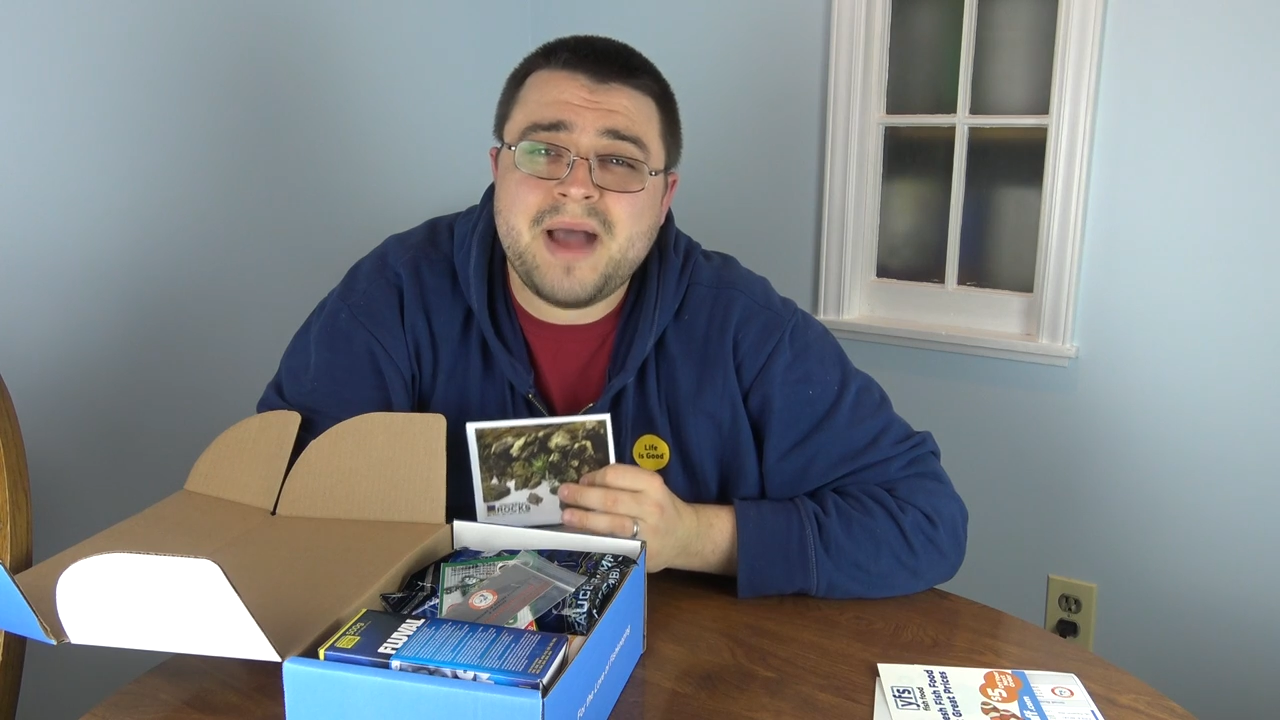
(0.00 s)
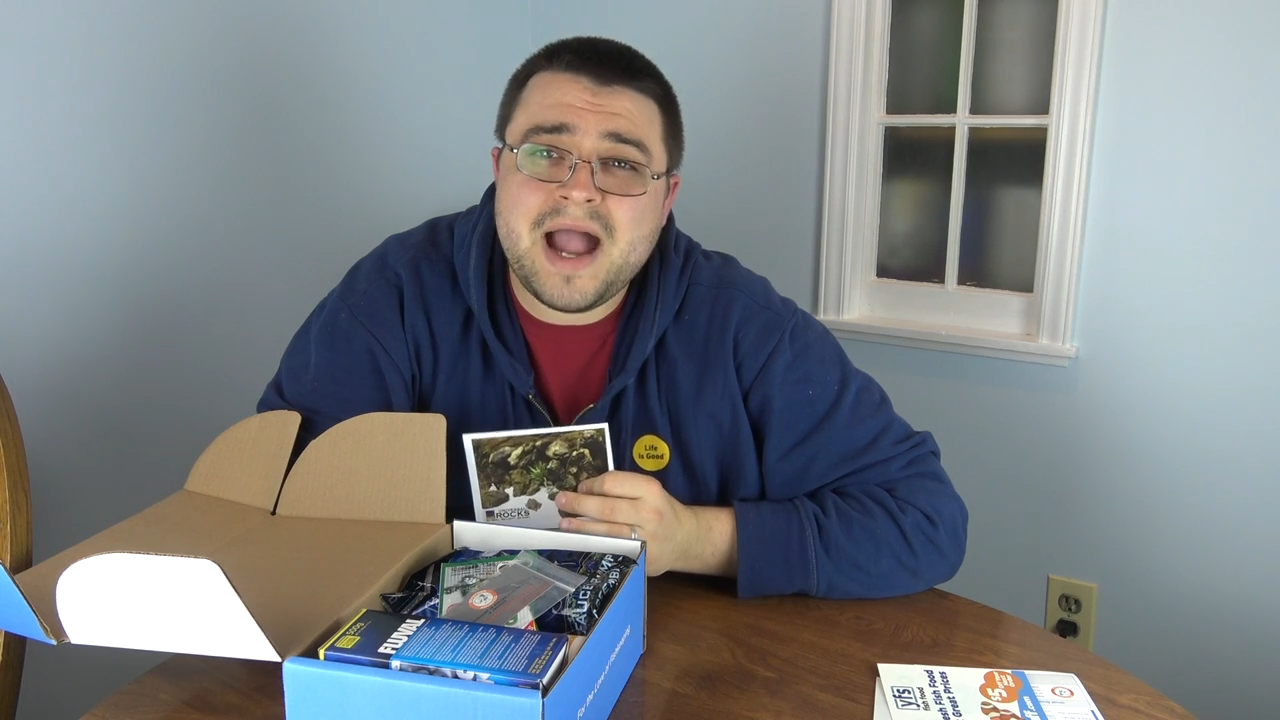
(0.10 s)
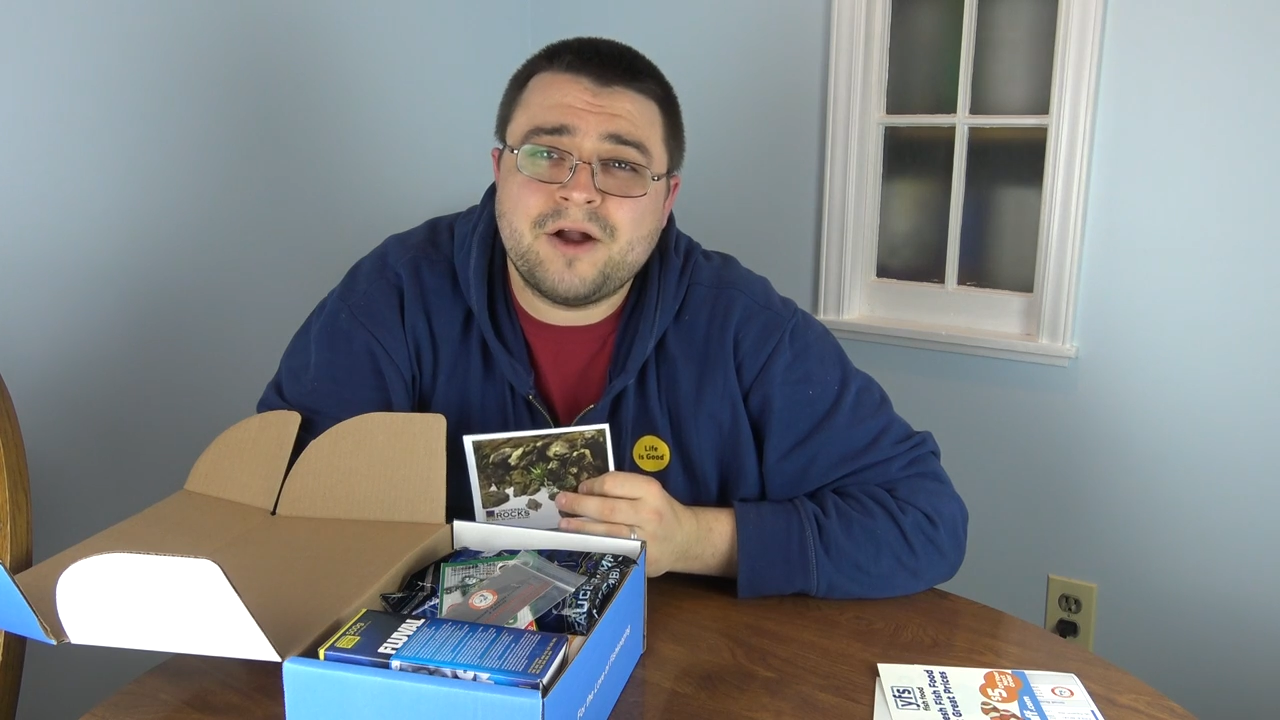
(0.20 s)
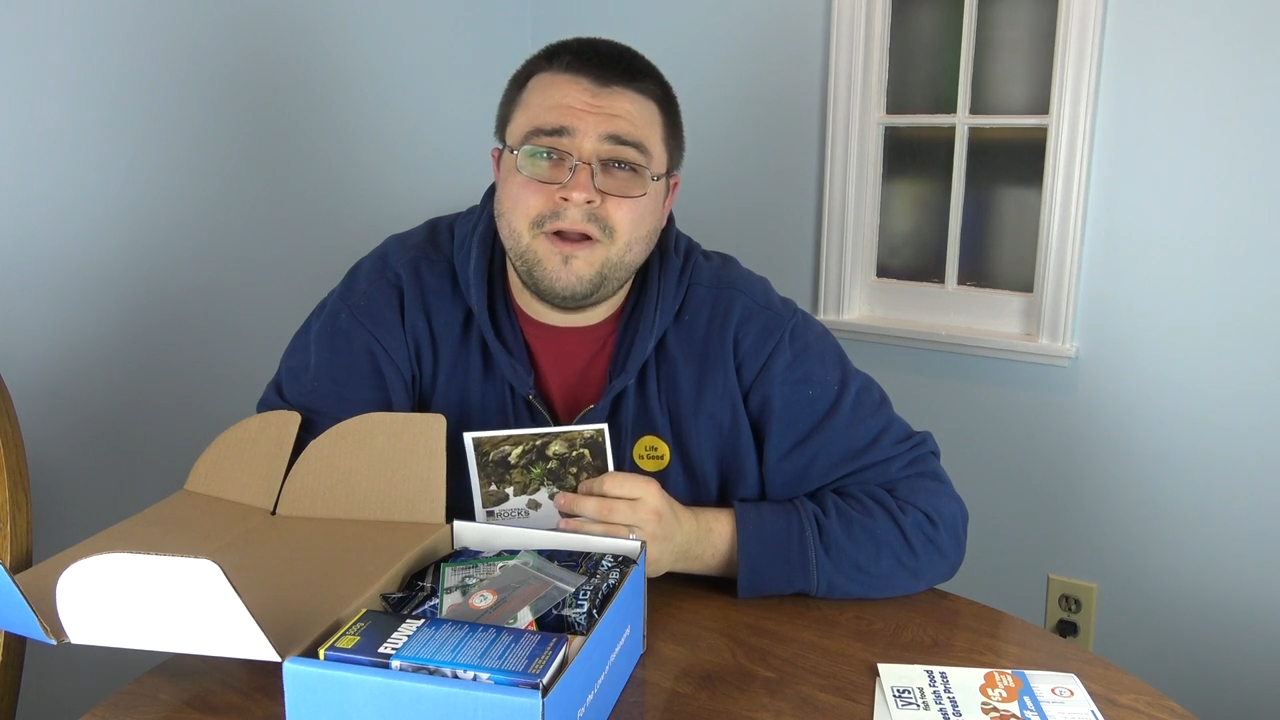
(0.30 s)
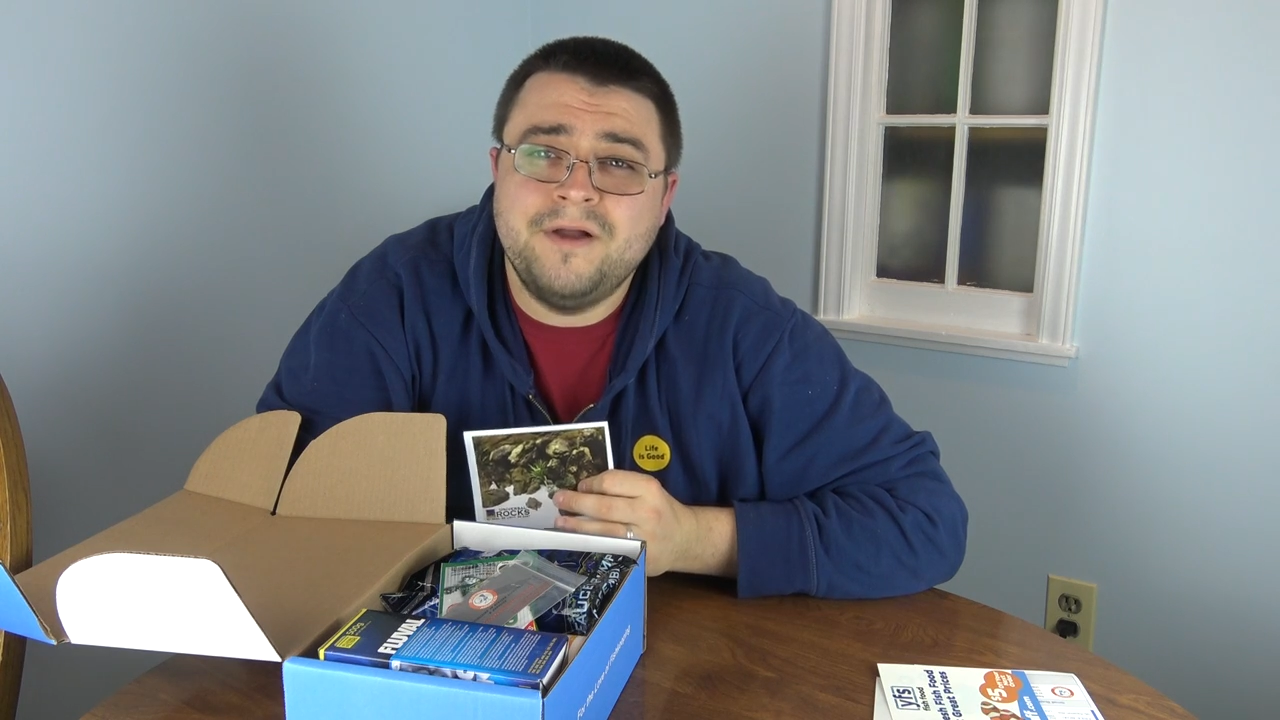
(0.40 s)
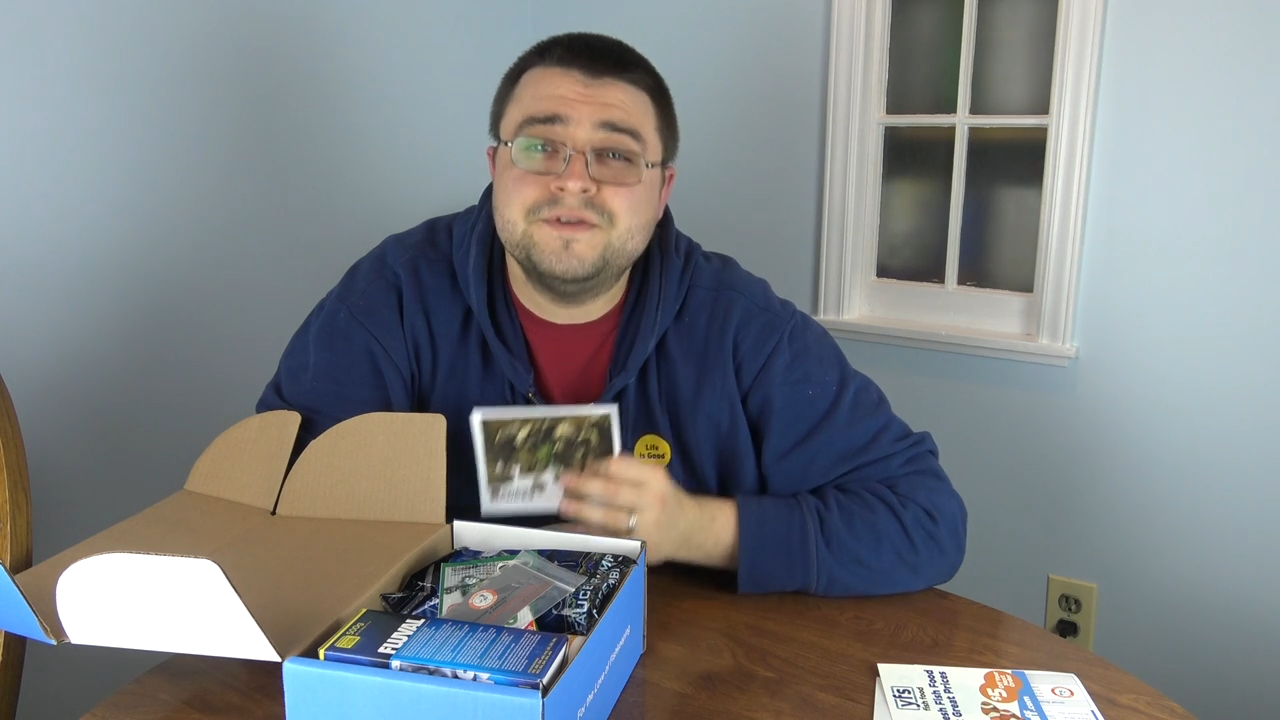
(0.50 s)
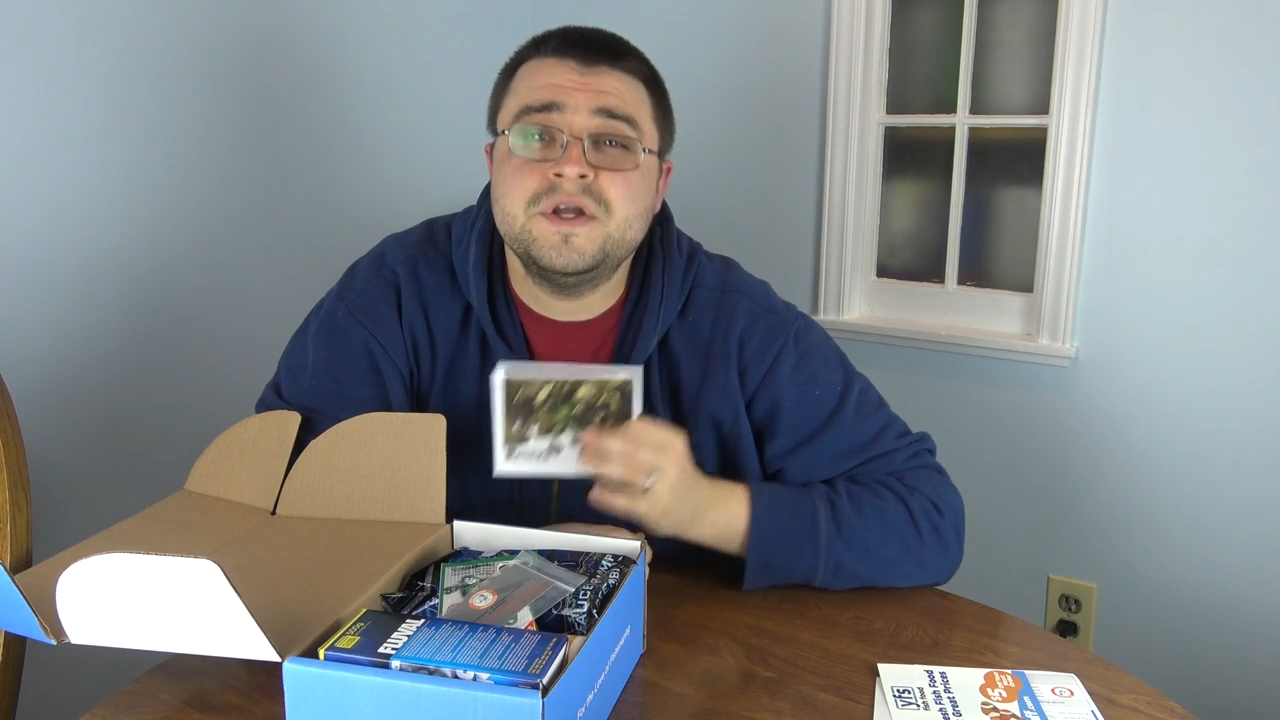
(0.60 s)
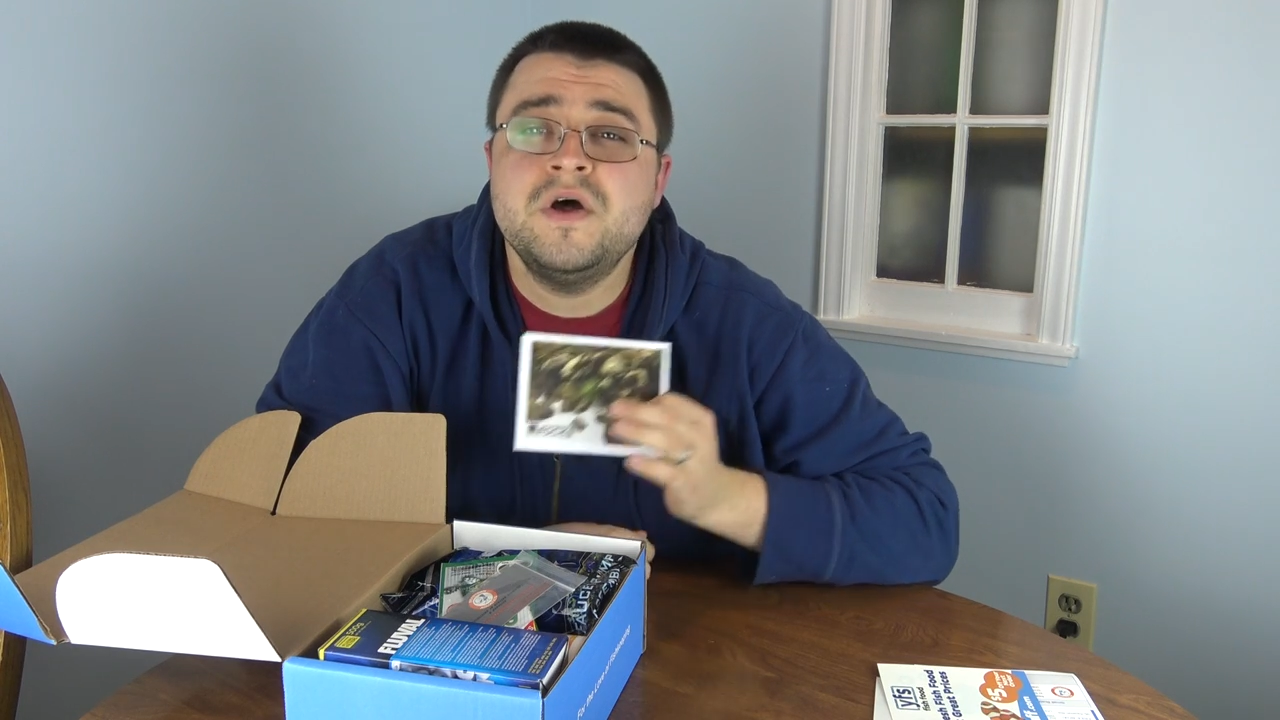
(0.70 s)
backgrounds